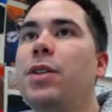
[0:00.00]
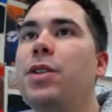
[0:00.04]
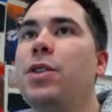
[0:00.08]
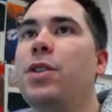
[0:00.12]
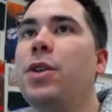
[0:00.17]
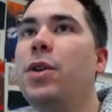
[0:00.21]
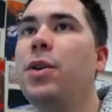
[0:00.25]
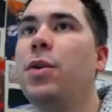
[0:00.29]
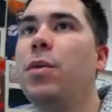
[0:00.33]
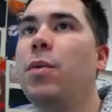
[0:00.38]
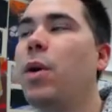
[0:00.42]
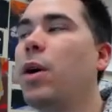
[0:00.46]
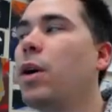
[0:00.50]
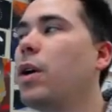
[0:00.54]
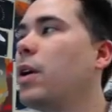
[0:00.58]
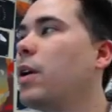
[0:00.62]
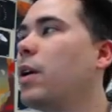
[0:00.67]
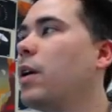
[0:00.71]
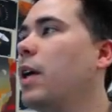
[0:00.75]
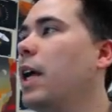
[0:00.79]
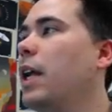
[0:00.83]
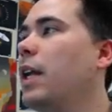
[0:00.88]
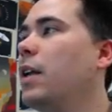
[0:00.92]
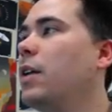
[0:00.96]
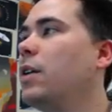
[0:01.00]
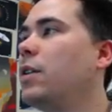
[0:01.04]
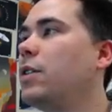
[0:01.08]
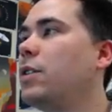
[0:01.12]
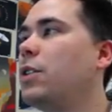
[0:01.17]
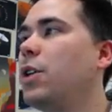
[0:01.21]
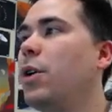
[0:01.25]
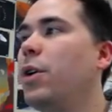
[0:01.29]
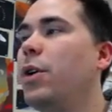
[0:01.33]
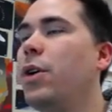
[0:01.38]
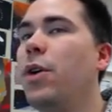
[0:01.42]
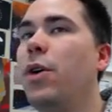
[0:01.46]
student work, and it'll
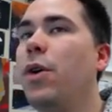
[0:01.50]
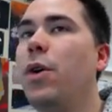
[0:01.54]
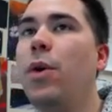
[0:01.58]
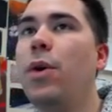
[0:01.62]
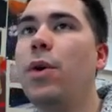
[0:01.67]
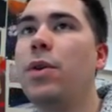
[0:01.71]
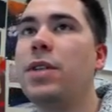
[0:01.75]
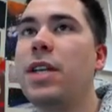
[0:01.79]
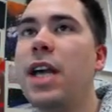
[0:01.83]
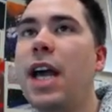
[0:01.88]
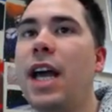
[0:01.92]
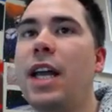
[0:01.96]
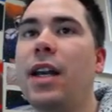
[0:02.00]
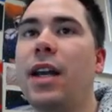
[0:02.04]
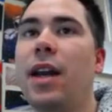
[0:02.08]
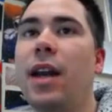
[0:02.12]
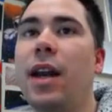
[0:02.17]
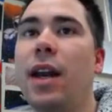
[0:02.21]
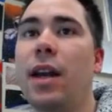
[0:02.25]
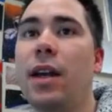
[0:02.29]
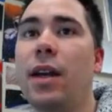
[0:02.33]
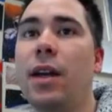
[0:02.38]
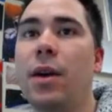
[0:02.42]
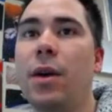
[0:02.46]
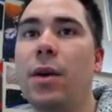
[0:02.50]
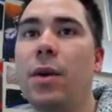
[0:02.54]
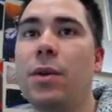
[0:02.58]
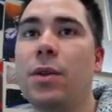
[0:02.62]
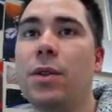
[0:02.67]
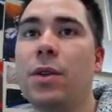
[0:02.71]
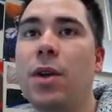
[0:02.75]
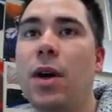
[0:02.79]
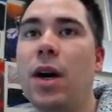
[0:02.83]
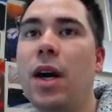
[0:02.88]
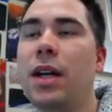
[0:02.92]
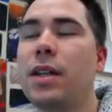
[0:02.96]
show you who has handed it in and who has
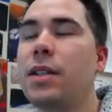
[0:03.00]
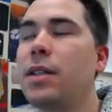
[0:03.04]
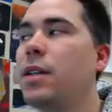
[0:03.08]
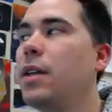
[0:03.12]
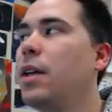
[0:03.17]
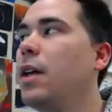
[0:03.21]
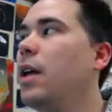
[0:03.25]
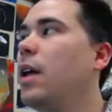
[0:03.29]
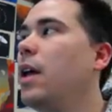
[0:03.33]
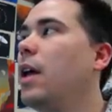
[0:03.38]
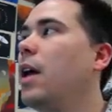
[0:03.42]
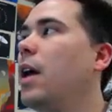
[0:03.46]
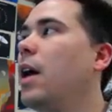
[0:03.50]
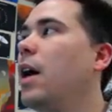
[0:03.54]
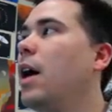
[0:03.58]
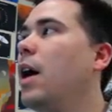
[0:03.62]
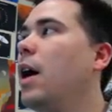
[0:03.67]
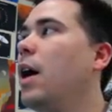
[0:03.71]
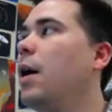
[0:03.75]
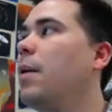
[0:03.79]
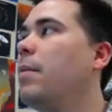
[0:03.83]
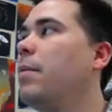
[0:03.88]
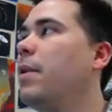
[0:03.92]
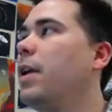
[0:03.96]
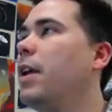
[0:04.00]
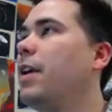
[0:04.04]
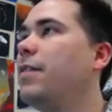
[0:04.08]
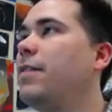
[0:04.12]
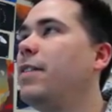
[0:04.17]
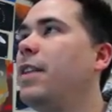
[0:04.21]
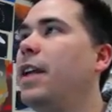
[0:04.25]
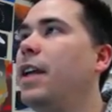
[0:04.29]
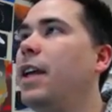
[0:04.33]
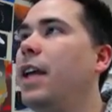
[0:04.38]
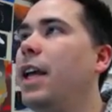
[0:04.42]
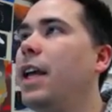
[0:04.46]
not. If
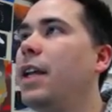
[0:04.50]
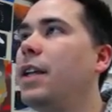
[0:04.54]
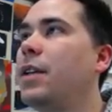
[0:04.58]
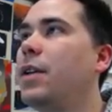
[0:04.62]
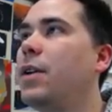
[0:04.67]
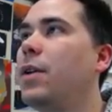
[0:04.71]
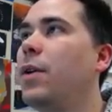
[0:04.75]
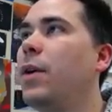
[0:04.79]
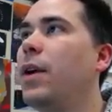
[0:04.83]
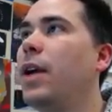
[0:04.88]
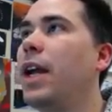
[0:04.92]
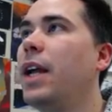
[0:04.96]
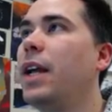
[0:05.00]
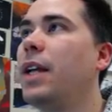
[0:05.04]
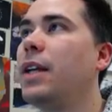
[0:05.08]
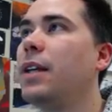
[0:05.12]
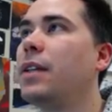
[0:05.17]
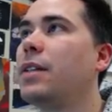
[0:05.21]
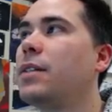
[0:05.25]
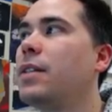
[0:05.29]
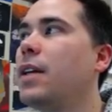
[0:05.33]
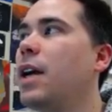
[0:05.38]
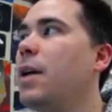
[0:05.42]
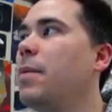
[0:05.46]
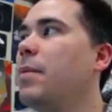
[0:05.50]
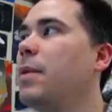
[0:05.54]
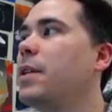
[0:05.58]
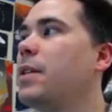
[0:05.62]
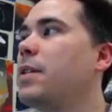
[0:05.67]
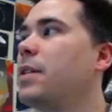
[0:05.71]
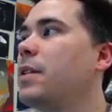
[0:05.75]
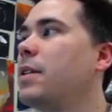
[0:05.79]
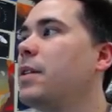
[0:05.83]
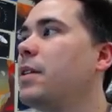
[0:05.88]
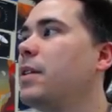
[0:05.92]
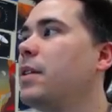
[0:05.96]
they hit create
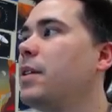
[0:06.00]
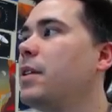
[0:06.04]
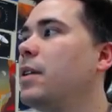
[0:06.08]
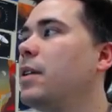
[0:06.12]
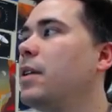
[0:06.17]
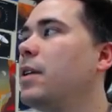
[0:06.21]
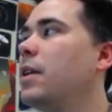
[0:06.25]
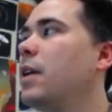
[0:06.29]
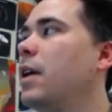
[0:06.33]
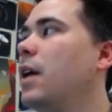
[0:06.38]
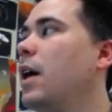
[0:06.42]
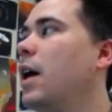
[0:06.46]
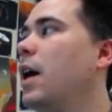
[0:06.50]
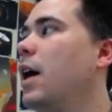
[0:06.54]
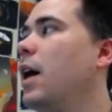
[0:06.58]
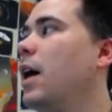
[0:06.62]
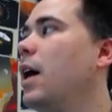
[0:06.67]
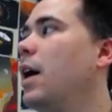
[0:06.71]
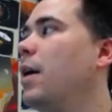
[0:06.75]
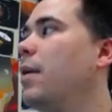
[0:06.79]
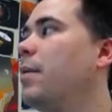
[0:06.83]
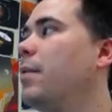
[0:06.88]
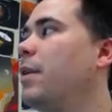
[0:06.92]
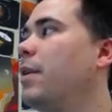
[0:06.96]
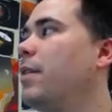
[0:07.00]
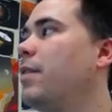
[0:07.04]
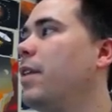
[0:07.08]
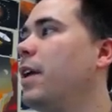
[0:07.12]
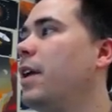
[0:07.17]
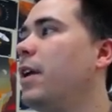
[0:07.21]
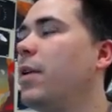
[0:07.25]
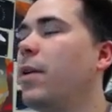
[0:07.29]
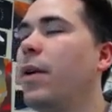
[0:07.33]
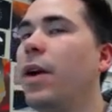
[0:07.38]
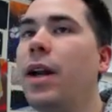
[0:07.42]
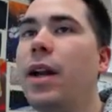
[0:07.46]
assignment, if they
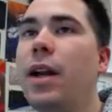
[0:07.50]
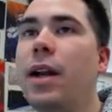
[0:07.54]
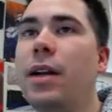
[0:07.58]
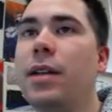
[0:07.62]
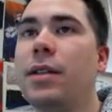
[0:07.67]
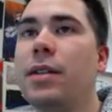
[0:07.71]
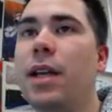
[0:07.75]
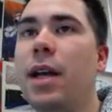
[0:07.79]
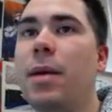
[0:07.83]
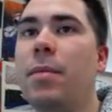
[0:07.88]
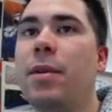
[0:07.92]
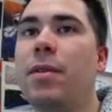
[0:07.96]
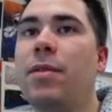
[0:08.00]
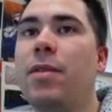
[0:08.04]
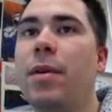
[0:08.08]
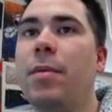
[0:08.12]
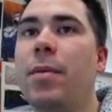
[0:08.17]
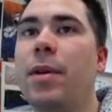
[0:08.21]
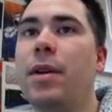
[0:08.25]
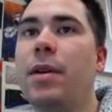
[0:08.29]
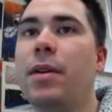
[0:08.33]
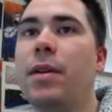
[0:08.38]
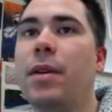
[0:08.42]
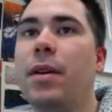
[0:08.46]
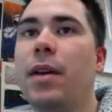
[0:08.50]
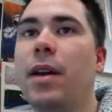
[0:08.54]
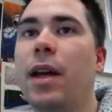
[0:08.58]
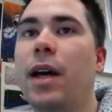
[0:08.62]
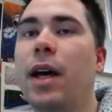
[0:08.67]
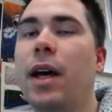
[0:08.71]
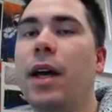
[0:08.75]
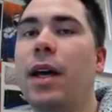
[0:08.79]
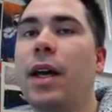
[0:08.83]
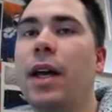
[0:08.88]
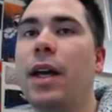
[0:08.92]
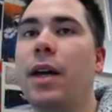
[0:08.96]
created an assignment from it,
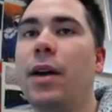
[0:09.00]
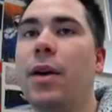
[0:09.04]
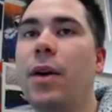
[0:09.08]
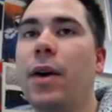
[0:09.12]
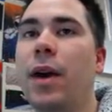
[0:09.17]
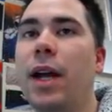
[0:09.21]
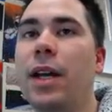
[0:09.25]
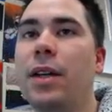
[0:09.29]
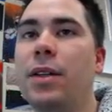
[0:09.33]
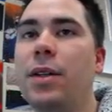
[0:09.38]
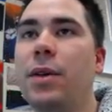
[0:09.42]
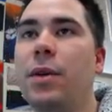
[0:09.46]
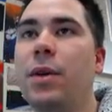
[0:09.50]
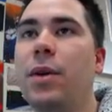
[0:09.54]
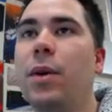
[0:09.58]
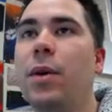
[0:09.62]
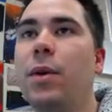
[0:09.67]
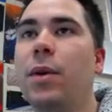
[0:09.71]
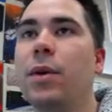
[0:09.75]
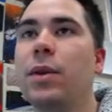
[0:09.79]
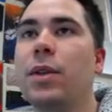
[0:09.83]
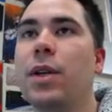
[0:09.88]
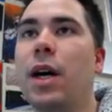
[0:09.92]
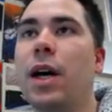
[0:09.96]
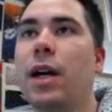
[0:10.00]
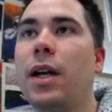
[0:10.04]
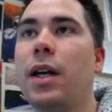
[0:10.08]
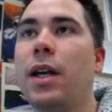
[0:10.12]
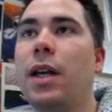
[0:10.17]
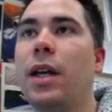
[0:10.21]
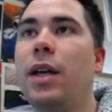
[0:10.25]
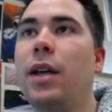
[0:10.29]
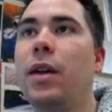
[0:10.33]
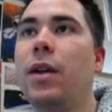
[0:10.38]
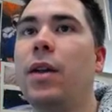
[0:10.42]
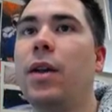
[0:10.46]
hit create to Google Doc,
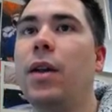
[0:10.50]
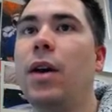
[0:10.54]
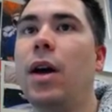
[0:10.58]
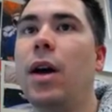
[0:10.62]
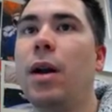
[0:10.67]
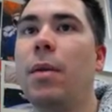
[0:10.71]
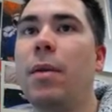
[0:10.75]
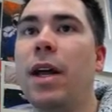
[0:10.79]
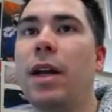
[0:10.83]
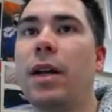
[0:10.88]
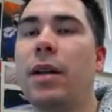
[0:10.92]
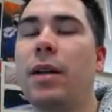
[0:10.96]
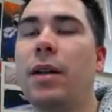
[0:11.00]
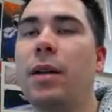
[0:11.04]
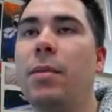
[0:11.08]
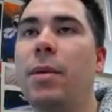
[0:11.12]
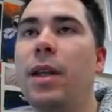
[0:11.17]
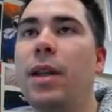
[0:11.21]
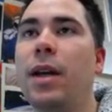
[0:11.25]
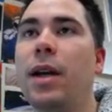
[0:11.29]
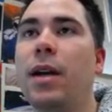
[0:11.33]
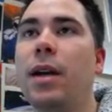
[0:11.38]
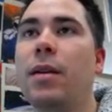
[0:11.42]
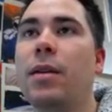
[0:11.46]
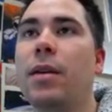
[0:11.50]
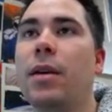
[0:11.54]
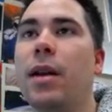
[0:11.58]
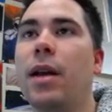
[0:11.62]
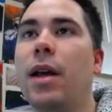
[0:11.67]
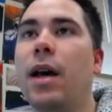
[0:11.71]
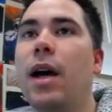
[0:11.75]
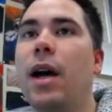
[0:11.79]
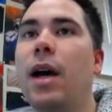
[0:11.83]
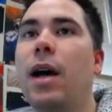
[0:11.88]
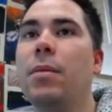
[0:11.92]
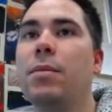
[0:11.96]
it'll automatically be there.
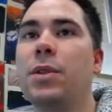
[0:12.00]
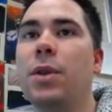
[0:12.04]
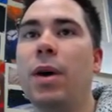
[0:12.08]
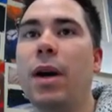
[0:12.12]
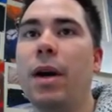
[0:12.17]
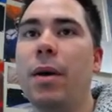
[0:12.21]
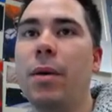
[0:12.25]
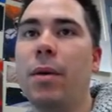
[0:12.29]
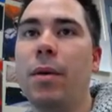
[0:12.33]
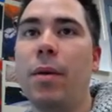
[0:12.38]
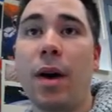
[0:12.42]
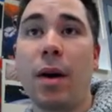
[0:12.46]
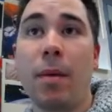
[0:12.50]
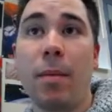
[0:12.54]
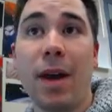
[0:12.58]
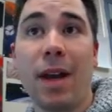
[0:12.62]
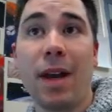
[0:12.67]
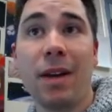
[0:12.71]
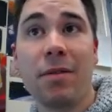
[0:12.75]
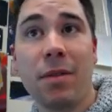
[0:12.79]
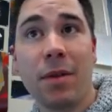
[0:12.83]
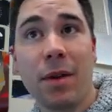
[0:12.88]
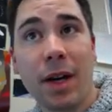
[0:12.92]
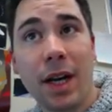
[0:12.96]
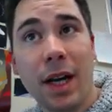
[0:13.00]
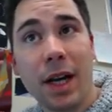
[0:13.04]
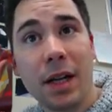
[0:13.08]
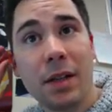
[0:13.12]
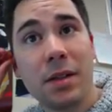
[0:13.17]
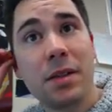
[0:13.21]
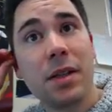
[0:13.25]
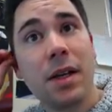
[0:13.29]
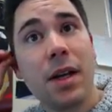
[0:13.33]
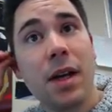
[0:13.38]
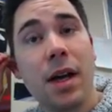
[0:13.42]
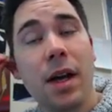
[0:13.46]
So I would recommend for
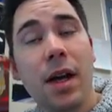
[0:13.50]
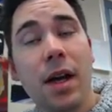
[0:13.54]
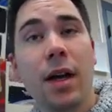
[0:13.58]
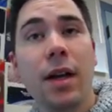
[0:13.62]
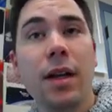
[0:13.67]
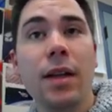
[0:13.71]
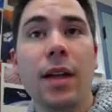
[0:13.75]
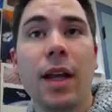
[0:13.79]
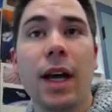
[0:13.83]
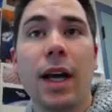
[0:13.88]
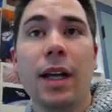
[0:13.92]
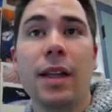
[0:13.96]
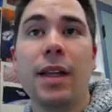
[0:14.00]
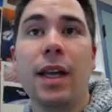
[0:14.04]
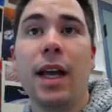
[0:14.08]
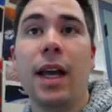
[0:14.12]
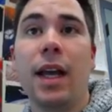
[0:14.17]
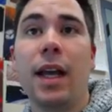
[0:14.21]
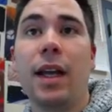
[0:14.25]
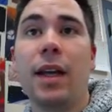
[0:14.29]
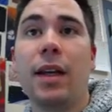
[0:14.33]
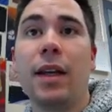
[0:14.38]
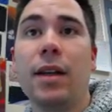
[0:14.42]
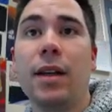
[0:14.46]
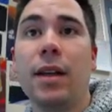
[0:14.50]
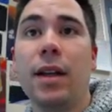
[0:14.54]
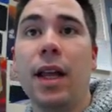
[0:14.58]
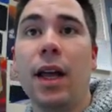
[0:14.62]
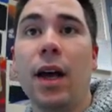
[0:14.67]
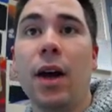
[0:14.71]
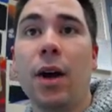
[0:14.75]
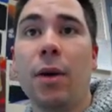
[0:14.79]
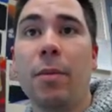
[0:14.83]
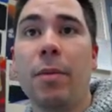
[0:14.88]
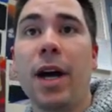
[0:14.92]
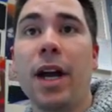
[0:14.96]
kids that they
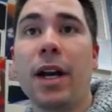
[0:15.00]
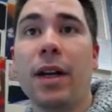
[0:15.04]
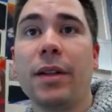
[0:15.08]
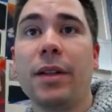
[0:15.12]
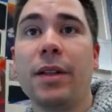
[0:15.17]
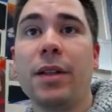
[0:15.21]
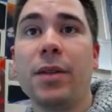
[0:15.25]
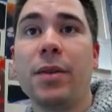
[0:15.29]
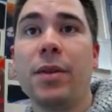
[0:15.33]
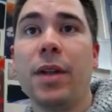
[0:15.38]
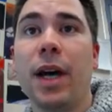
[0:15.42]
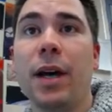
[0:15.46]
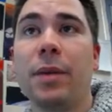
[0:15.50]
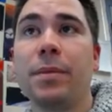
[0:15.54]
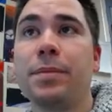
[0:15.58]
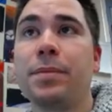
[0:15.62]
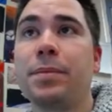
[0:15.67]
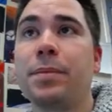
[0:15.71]
automatically do that,